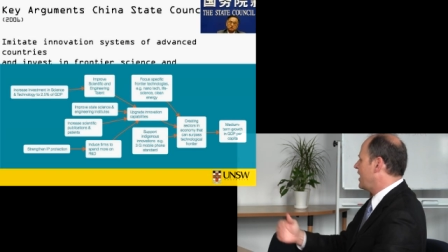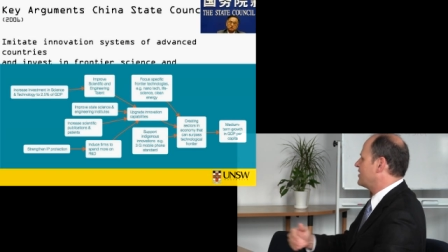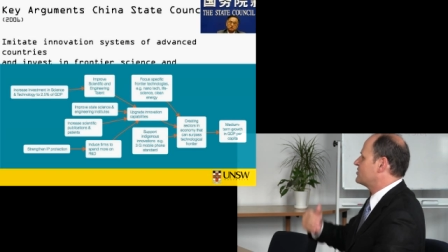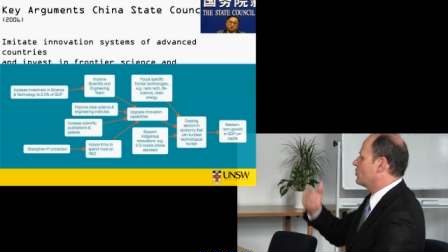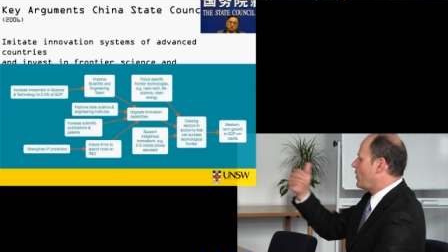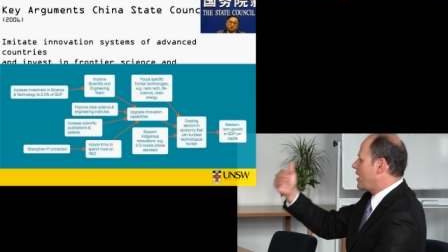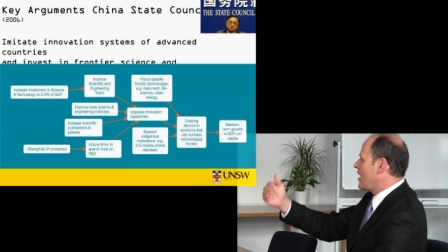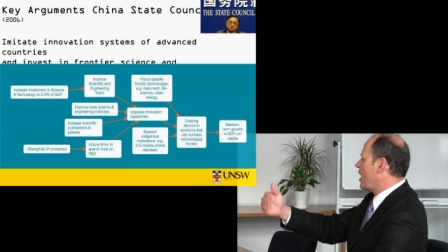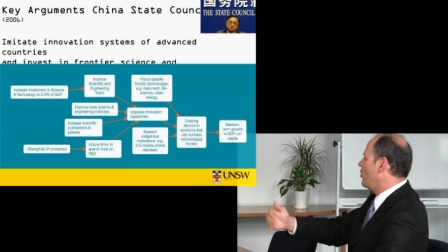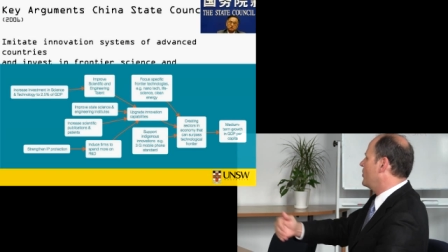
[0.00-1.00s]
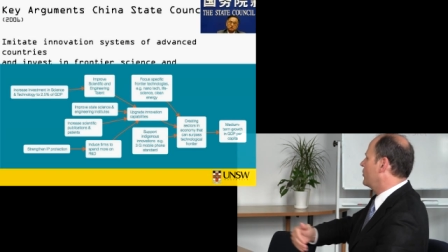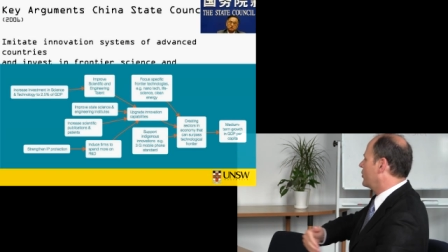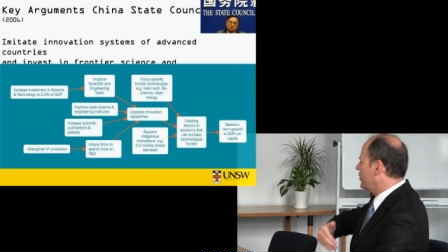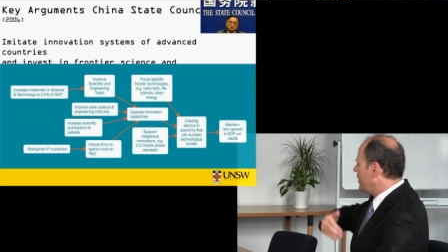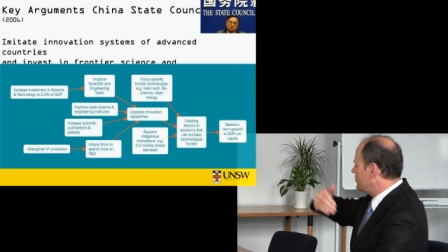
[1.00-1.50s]
That's the way how we
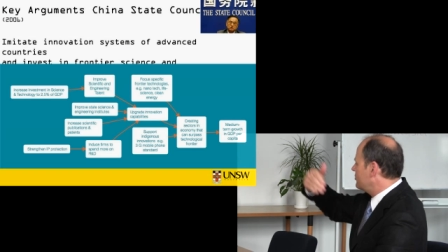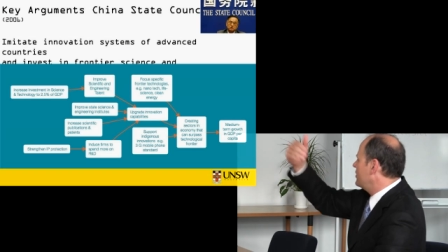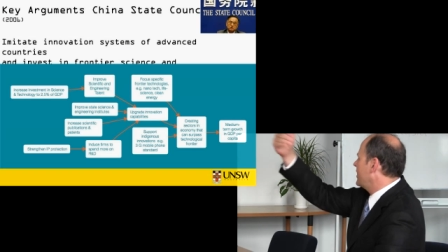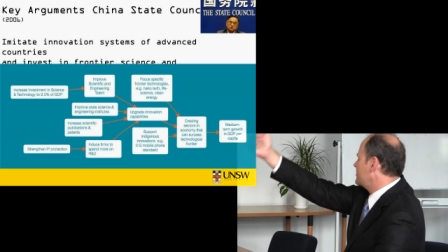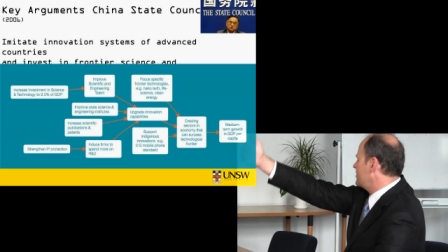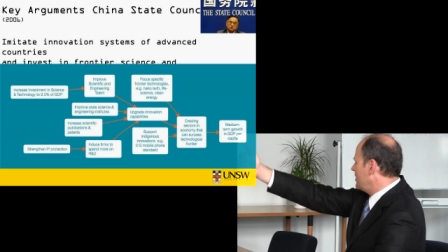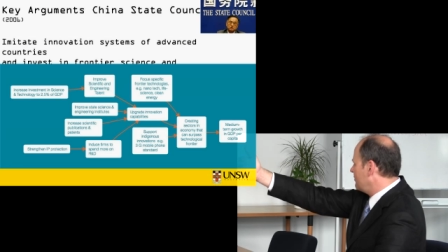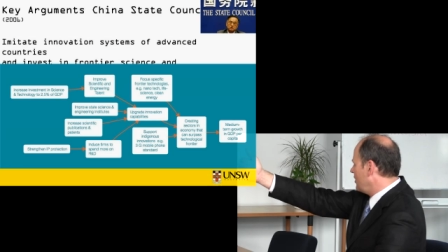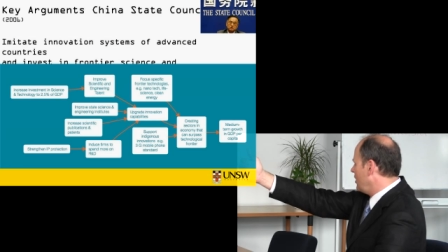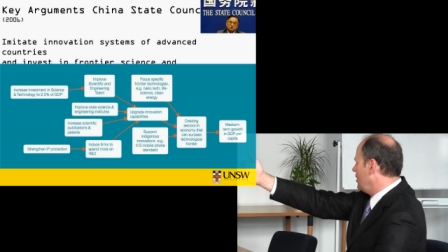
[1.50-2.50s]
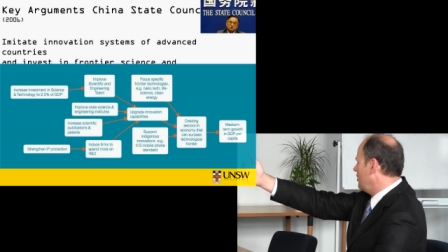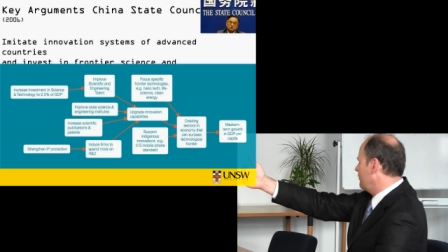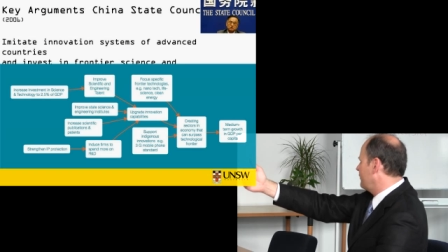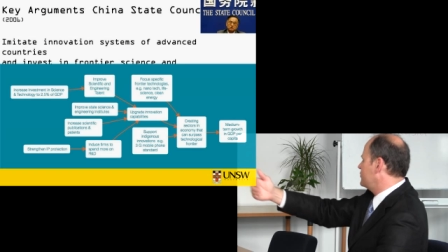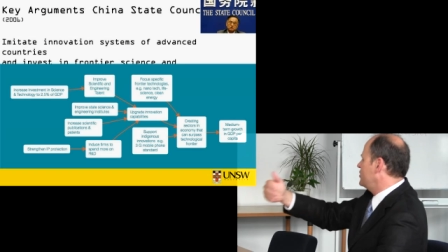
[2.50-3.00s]
are going to get to the next level
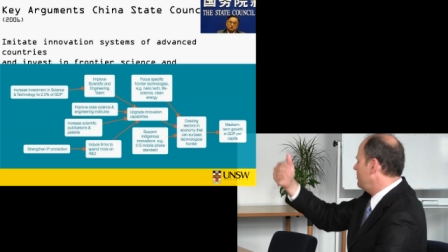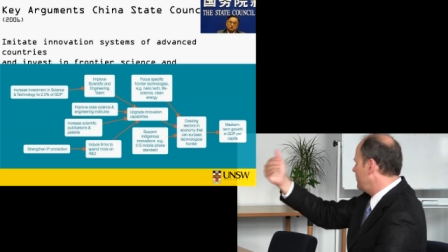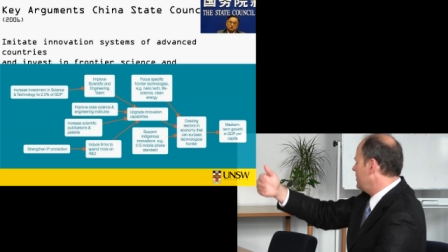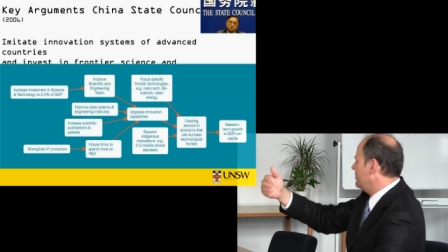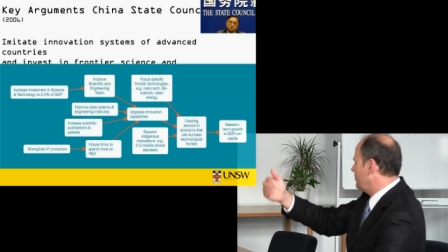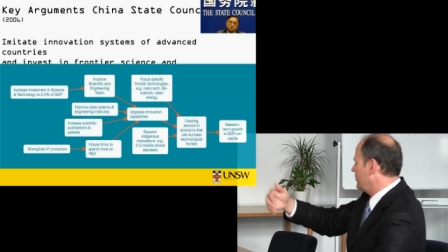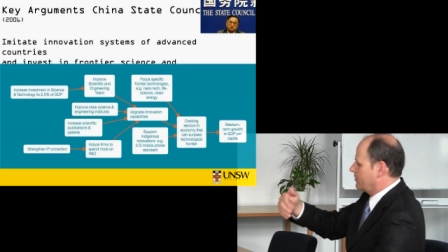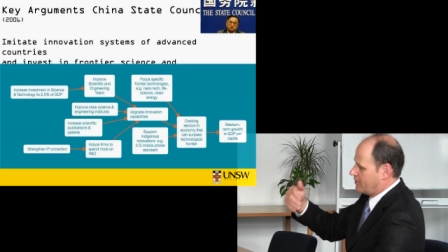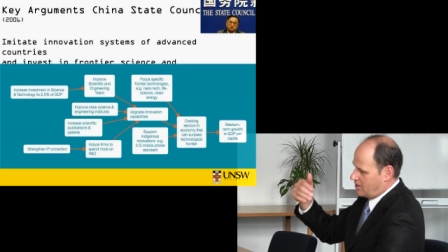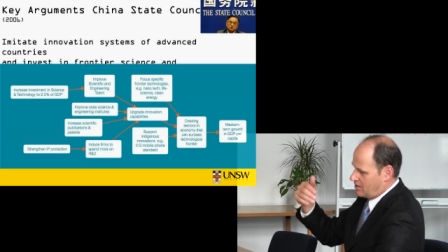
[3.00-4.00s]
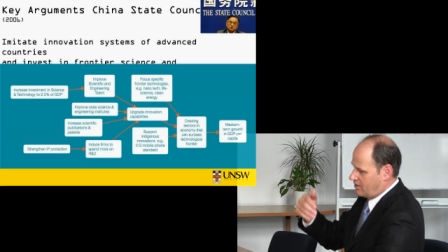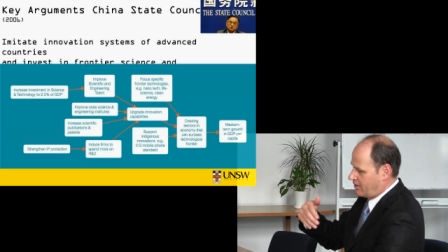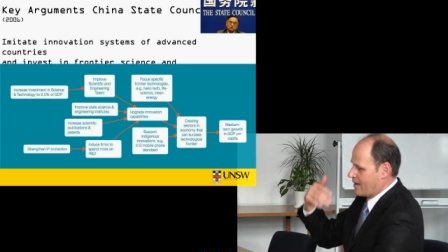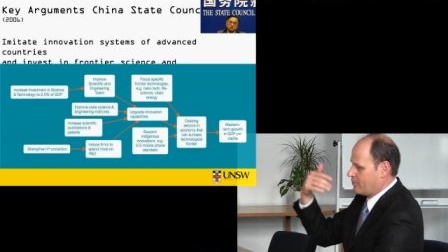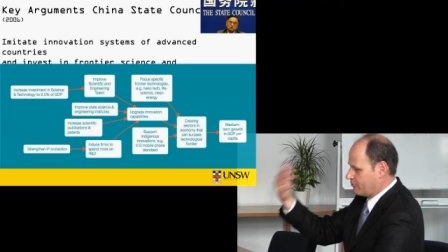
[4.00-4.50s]
of GDP per
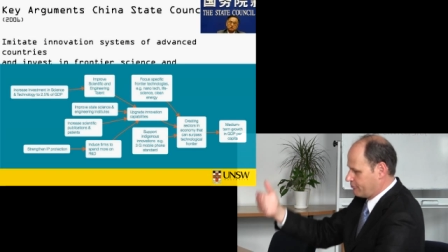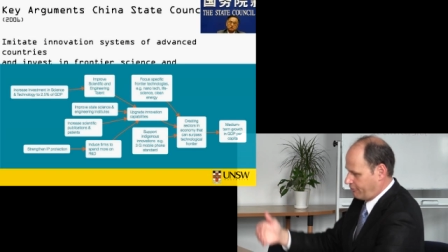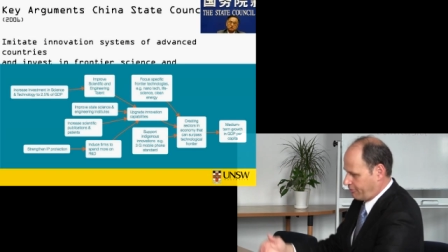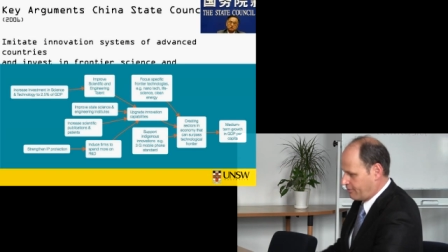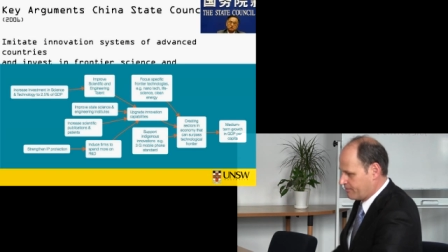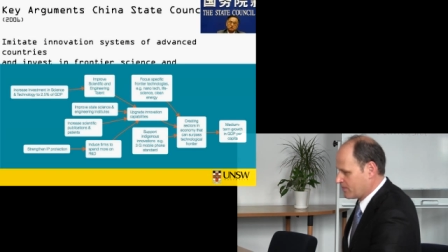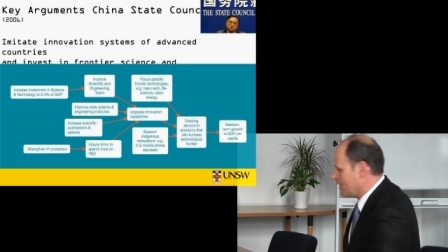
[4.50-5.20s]
capita growth.